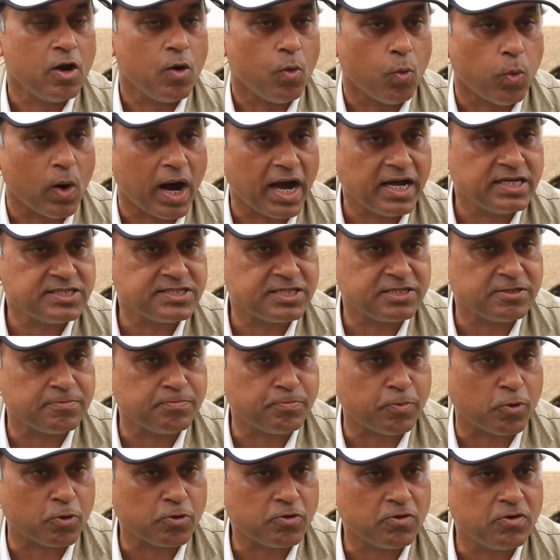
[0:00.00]
Why is it
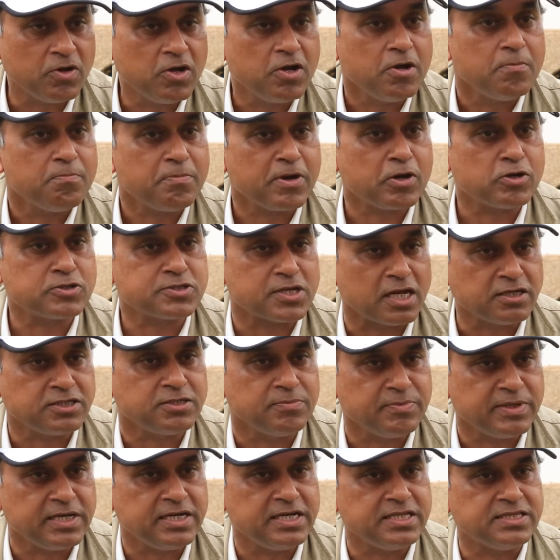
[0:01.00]
important? Because
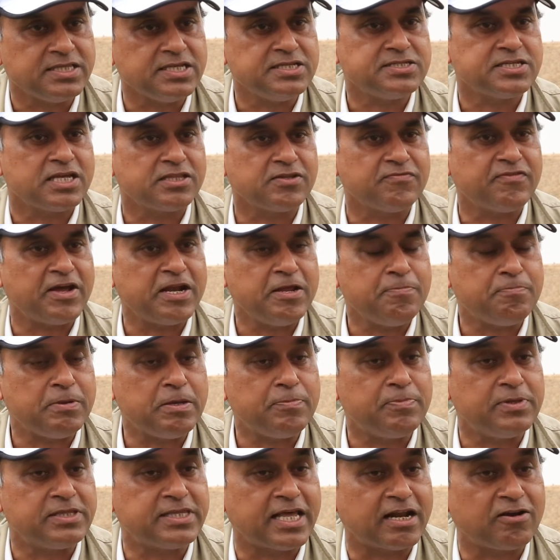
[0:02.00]
ultimately these are the very people